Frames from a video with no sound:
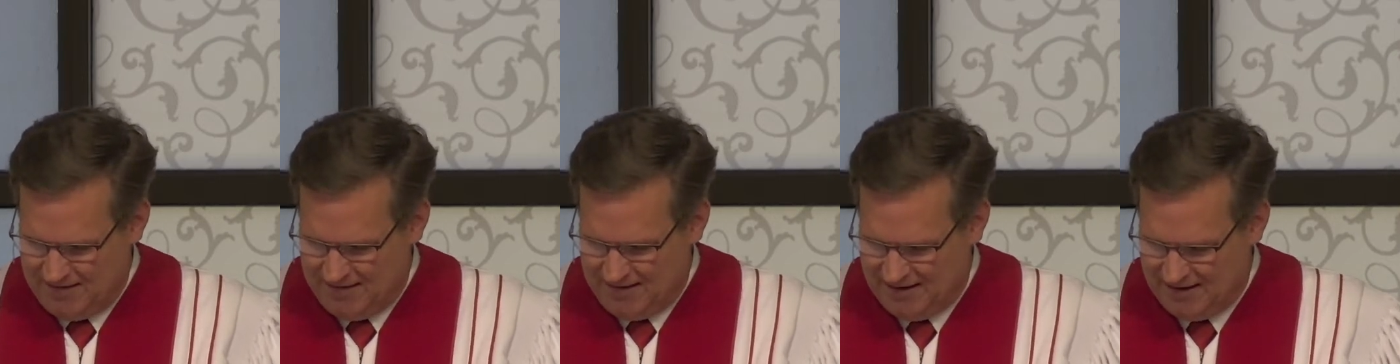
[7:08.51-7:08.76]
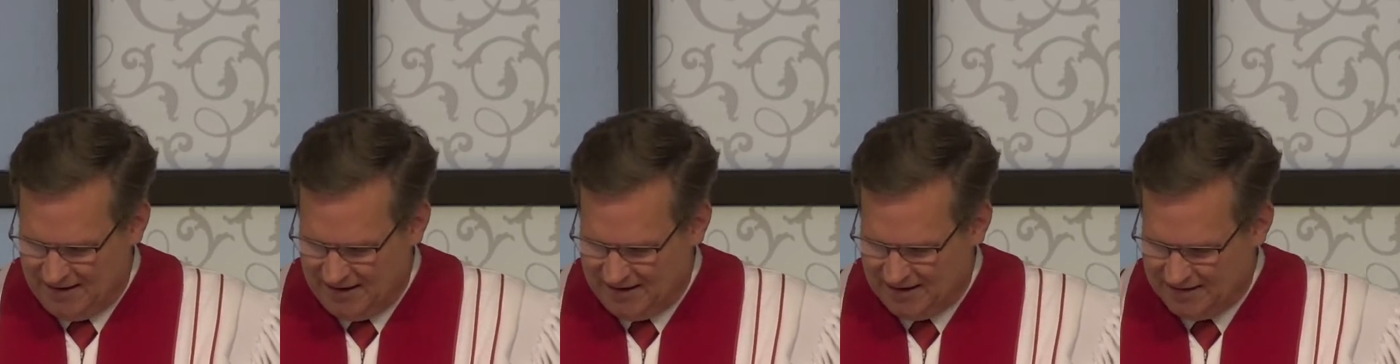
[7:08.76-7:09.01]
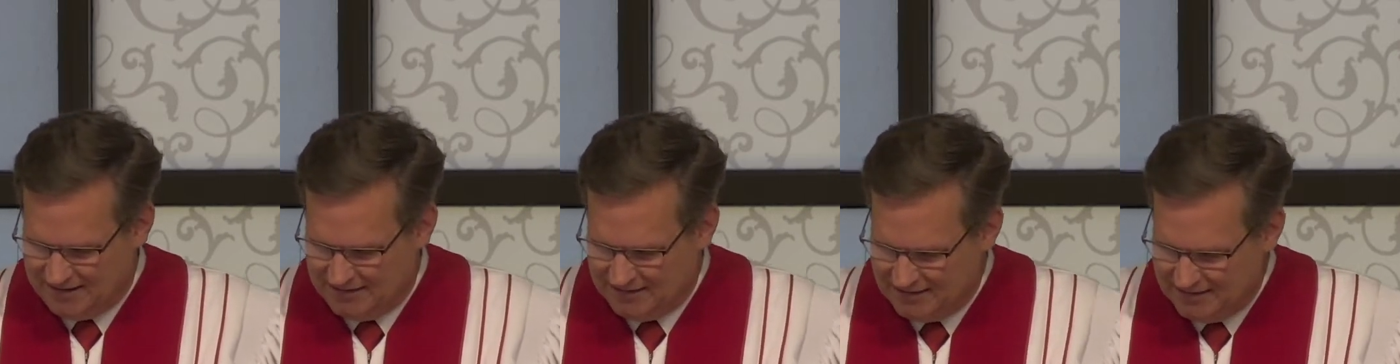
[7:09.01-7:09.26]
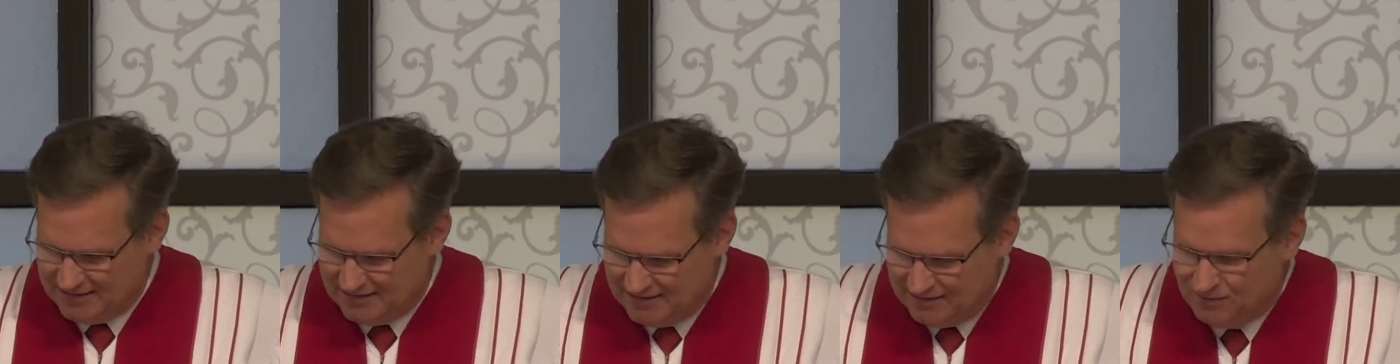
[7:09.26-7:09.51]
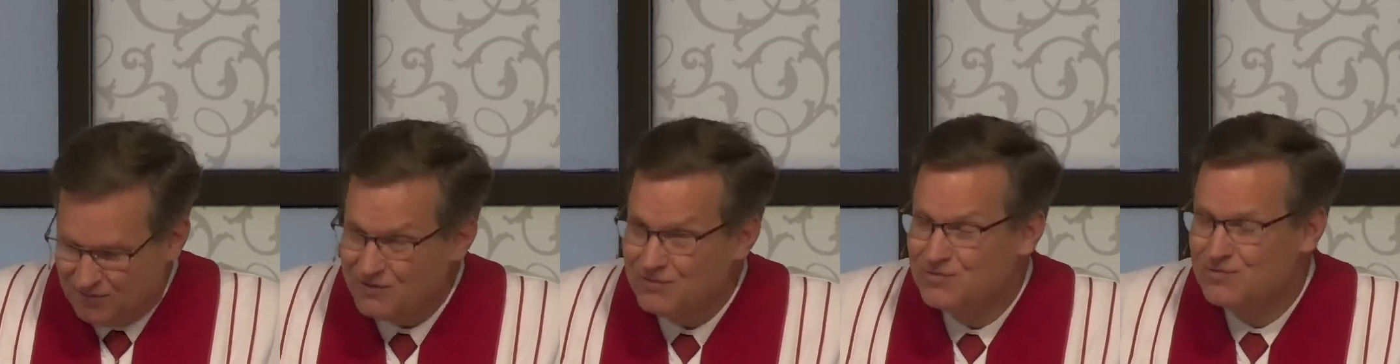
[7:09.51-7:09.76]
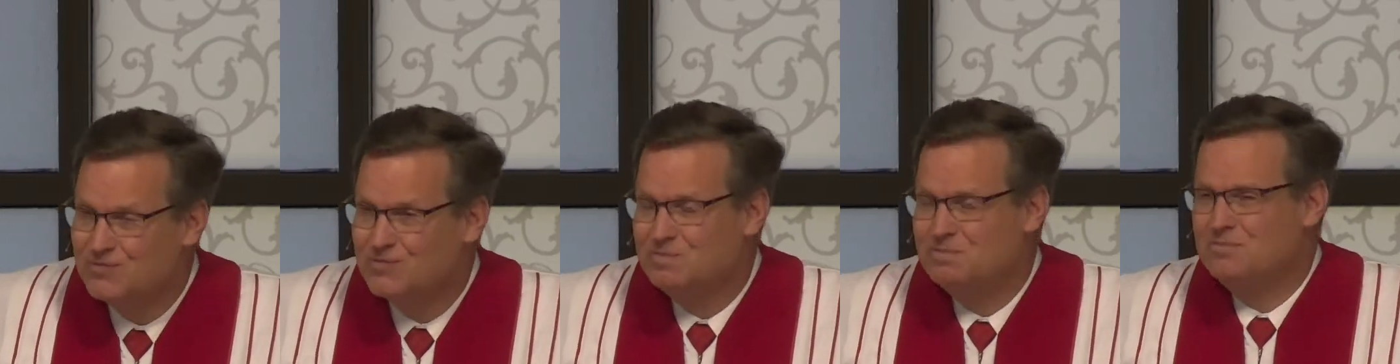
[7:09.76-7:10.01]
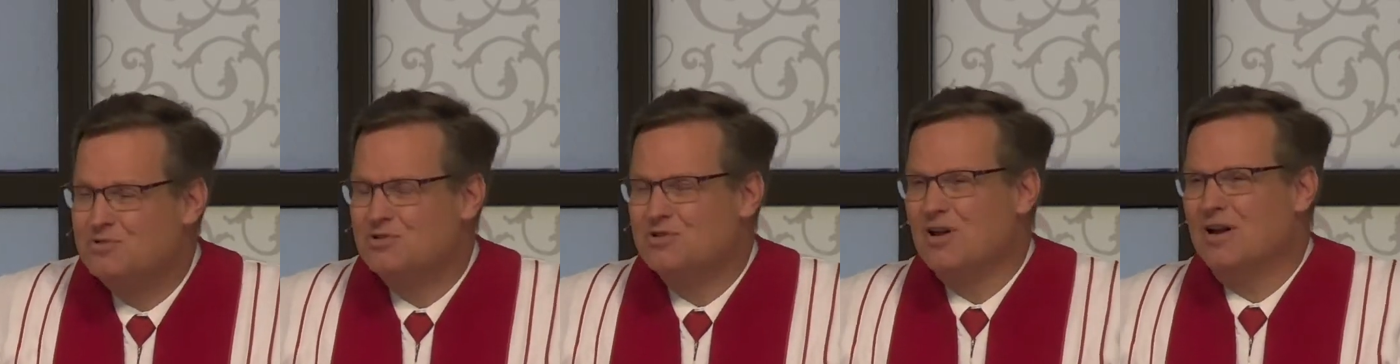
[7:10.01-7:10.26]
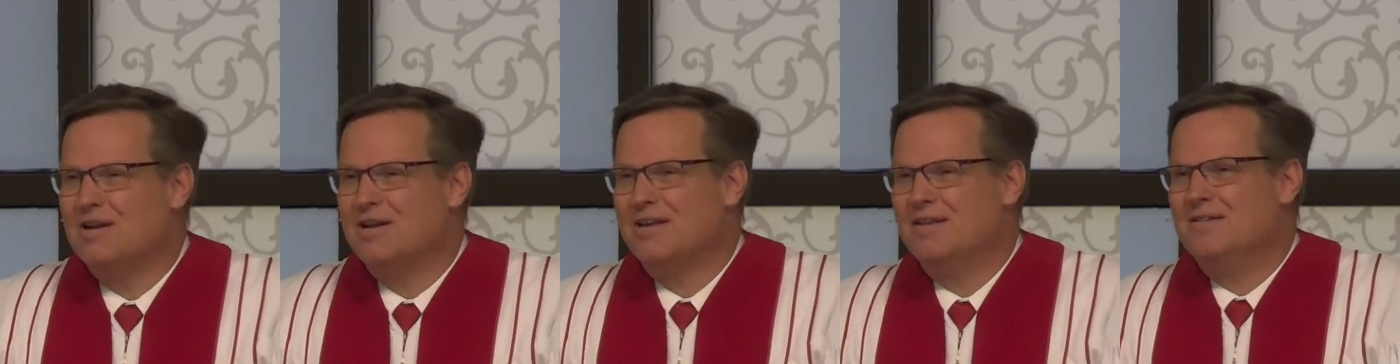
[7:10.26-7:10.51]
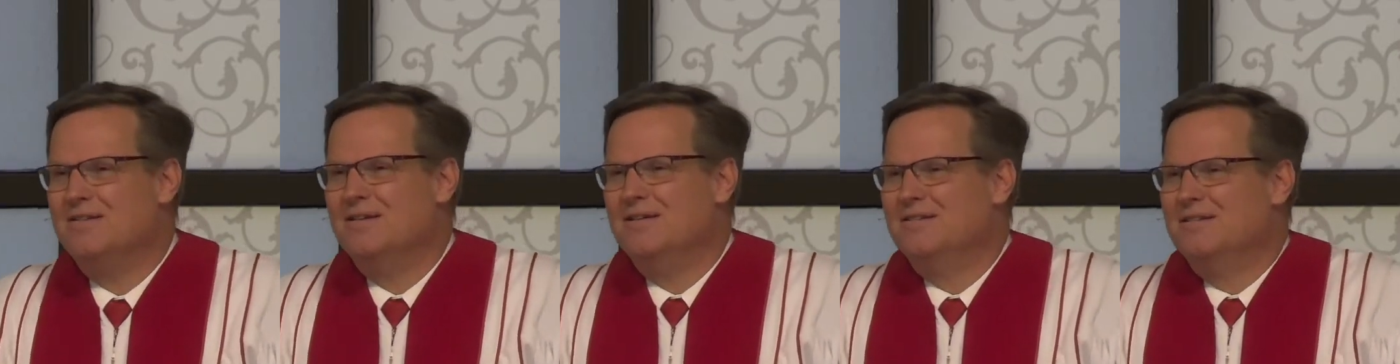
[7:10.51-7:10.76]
We've studied